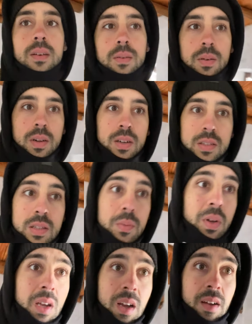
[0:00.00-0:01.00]
What else do
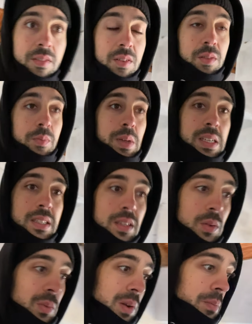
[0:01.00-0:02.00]
we have? So basically
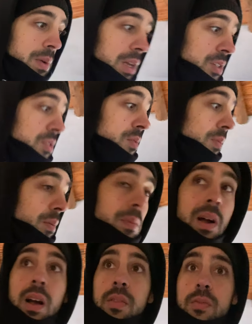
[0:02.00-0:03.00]
one bedroom, a
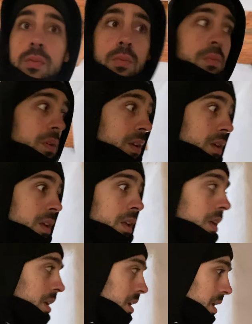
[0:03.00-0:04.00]
bathroom.
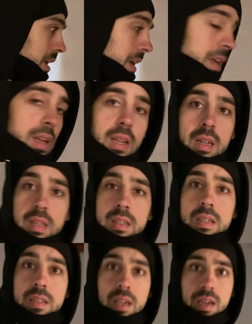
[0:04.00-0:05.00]
And this
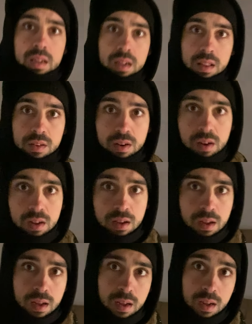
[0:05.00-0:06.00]
is like another
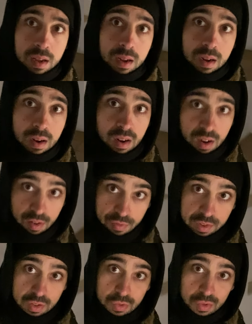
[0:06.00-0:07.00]

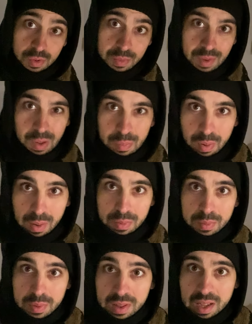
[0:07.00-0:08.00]
office room, no,
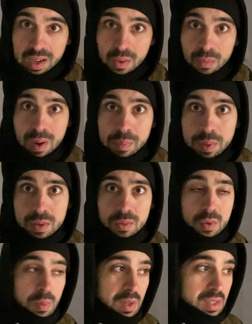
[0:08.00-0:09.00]
probably like a weapon
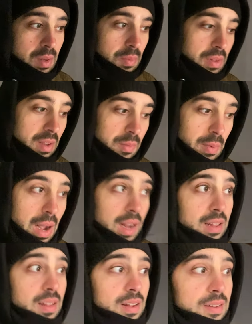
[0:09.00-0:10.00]
room or something back
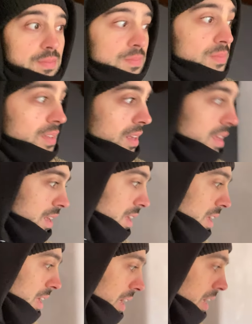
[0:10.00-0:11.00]
then.
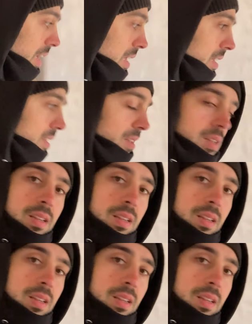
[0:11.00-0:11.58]
And